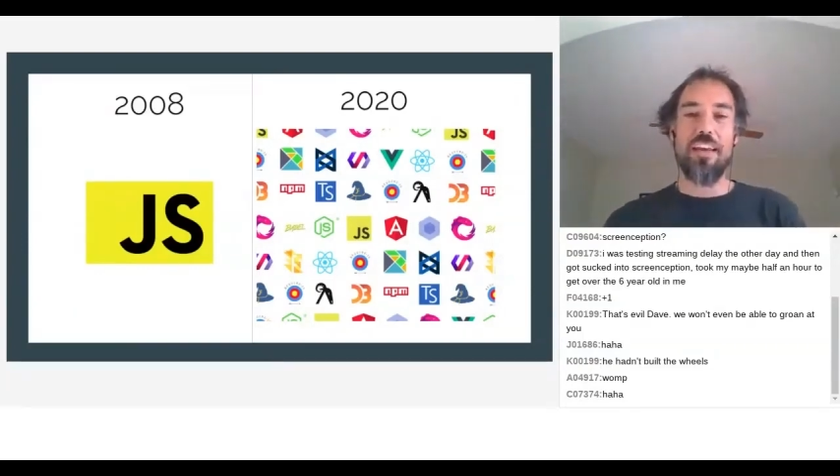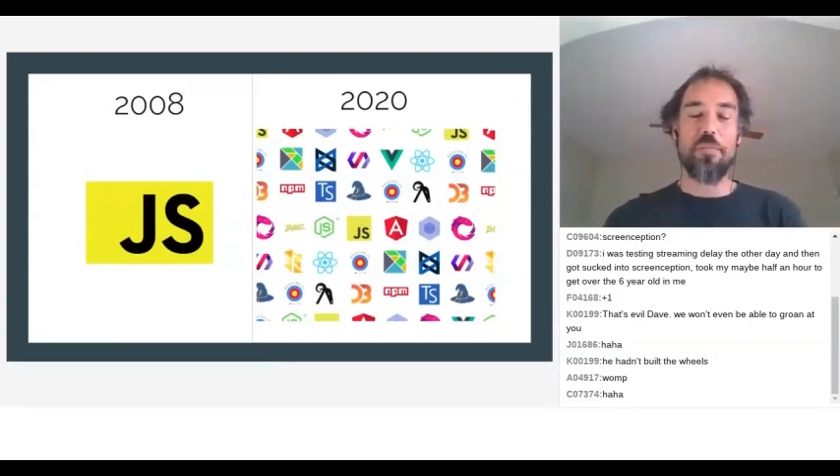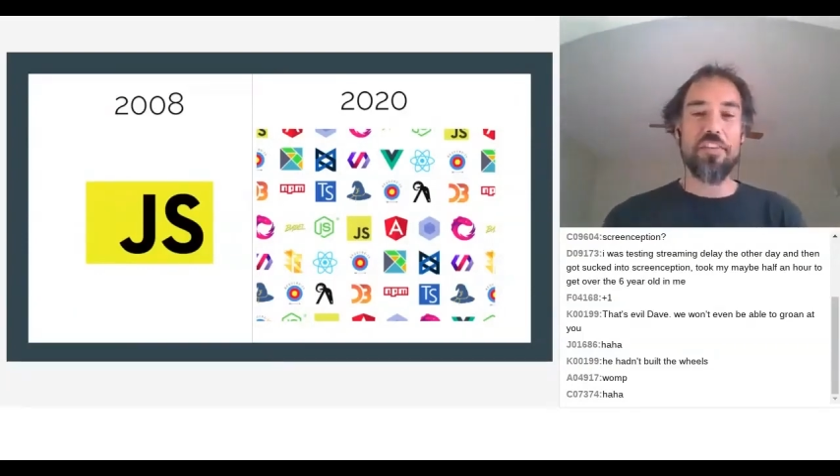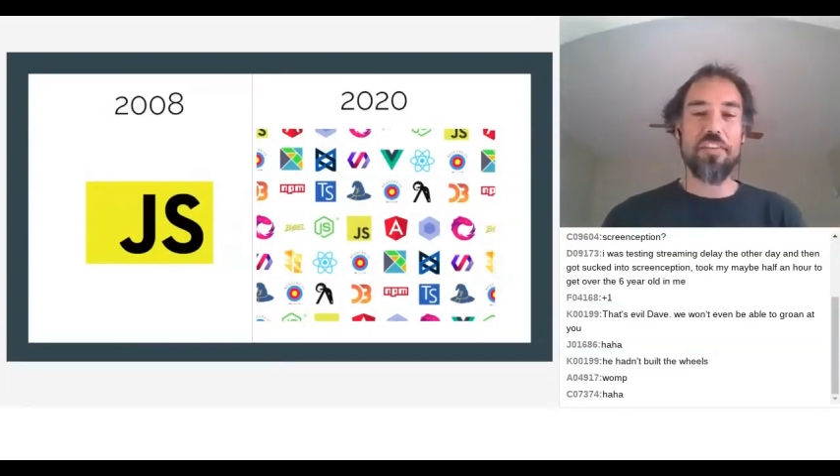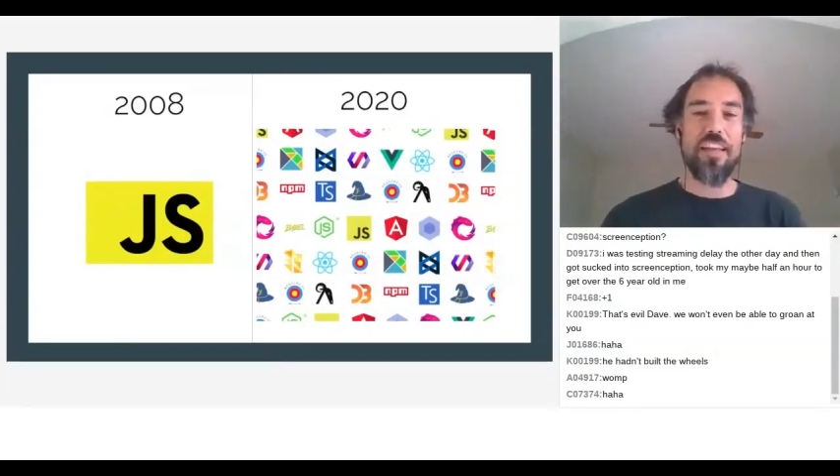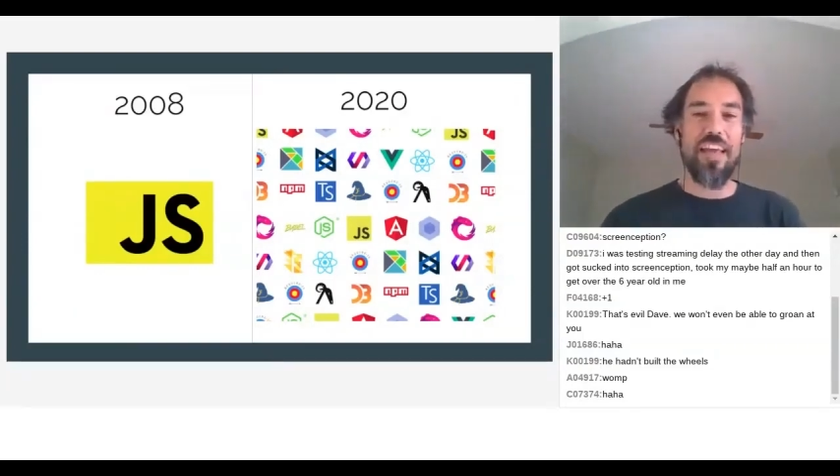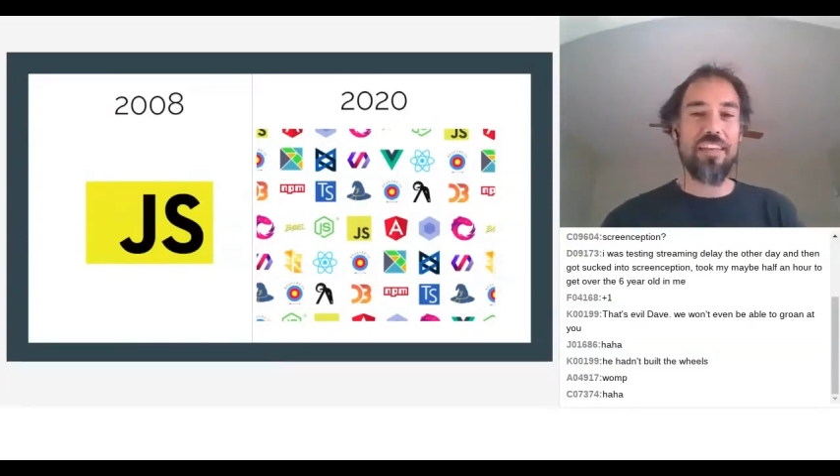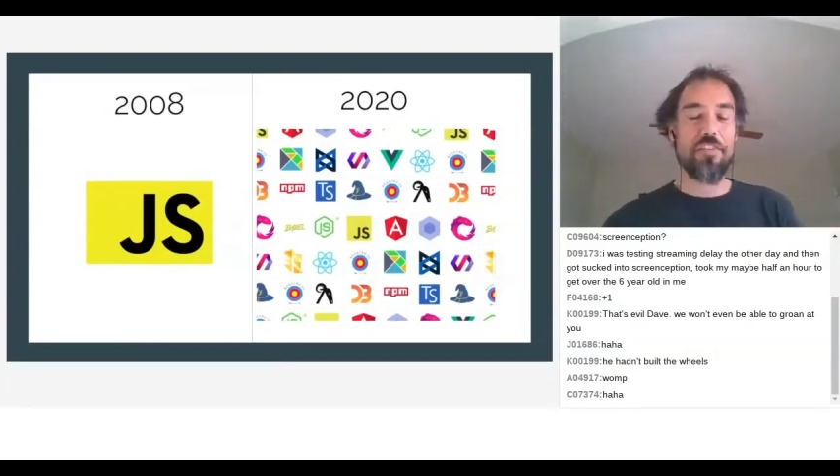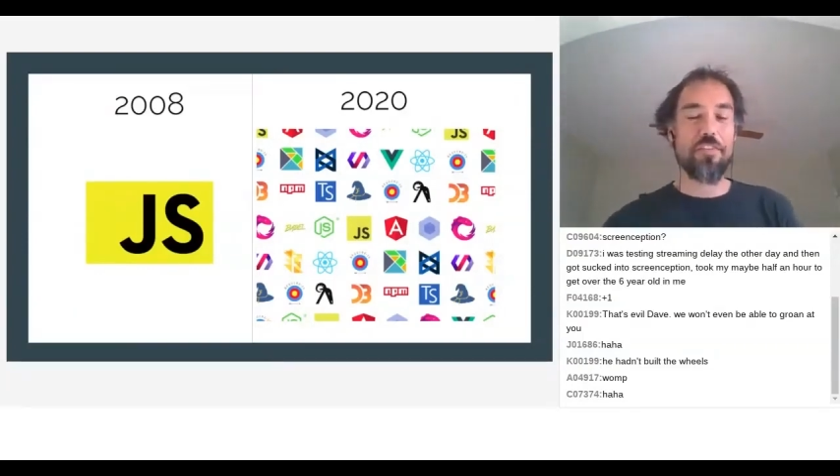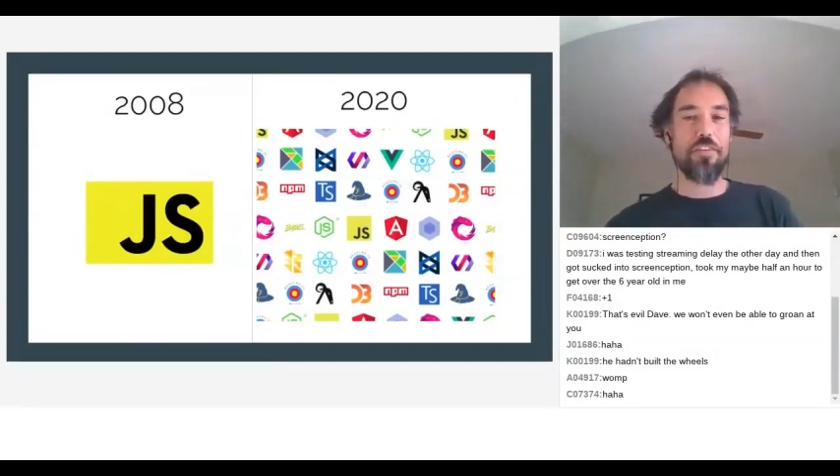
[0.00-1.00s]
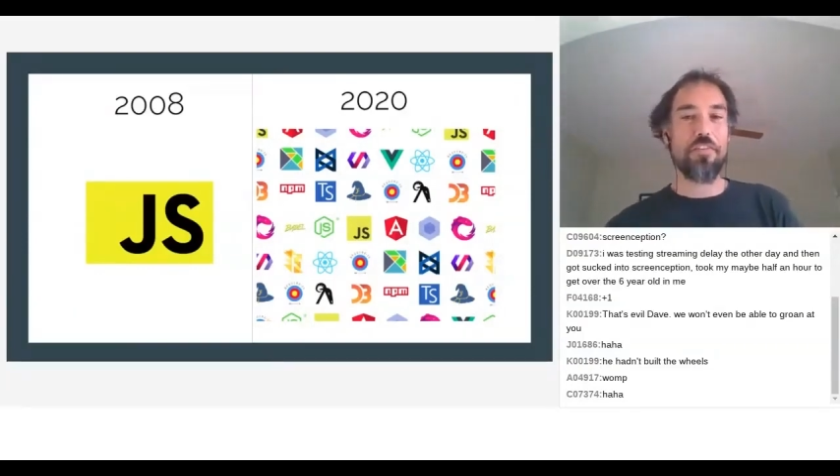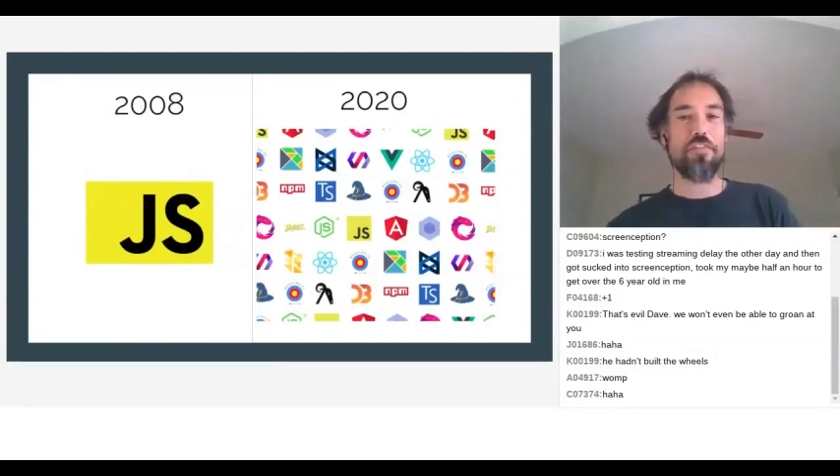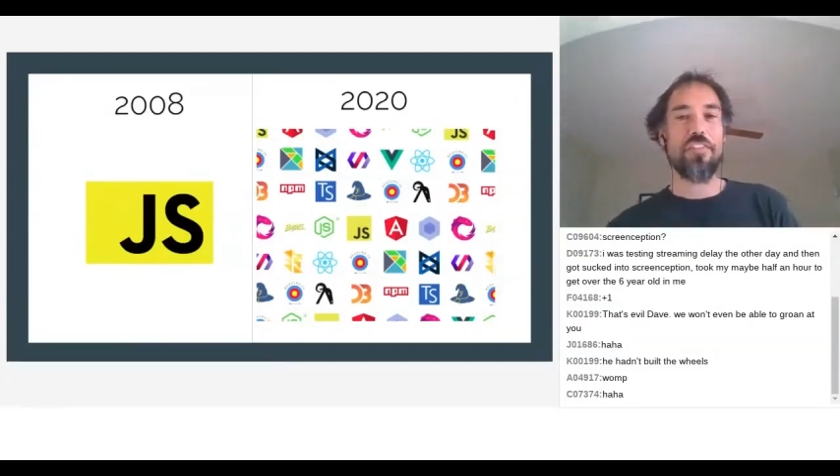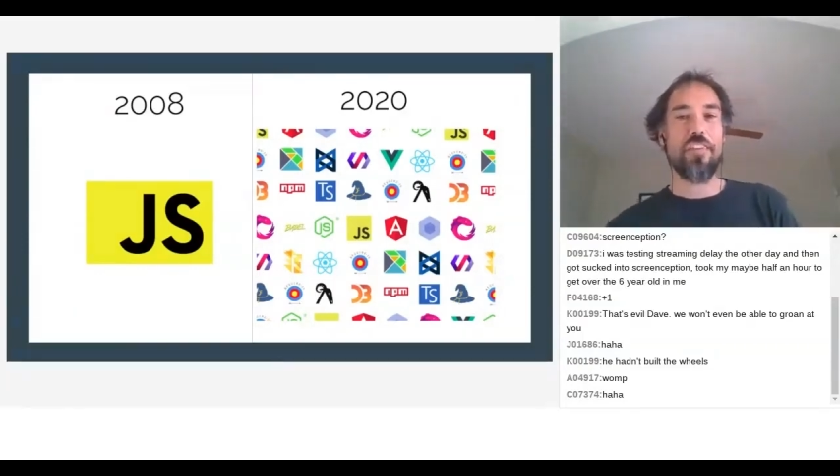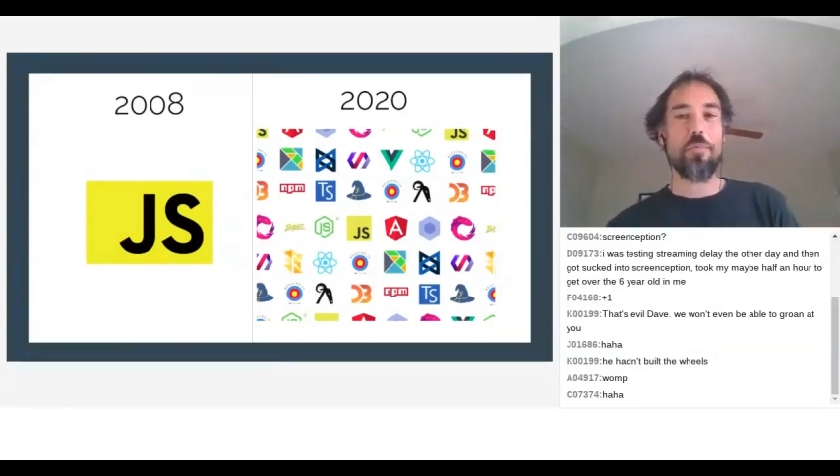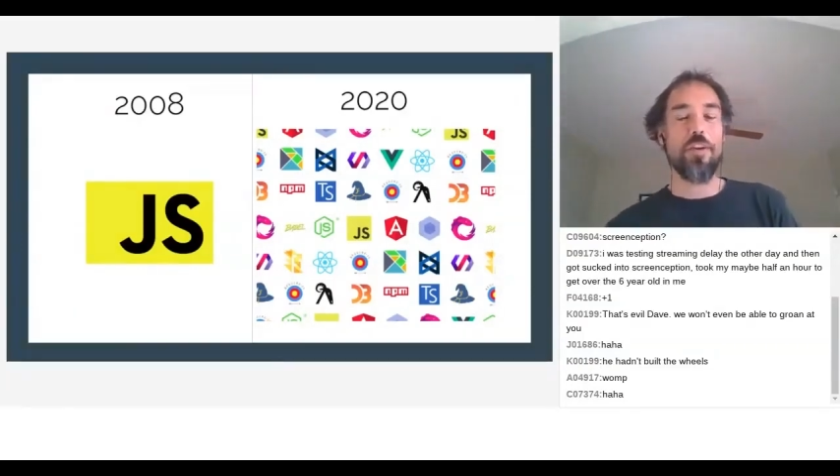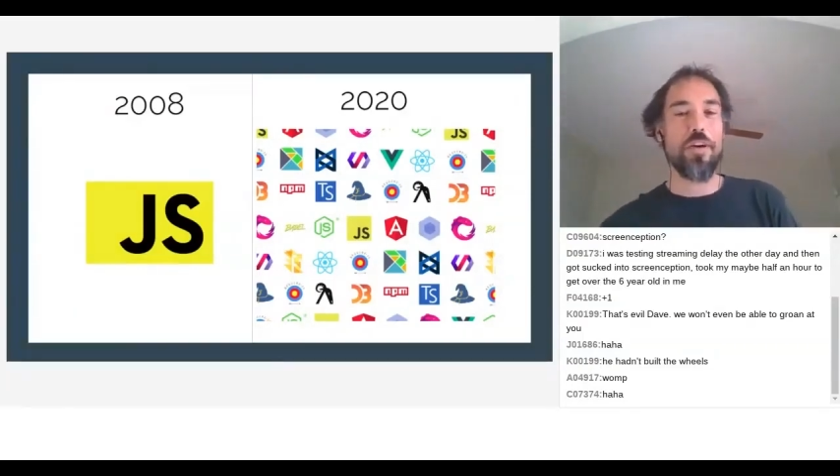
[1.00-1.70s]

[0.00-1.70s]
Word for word: and especially as sort of someone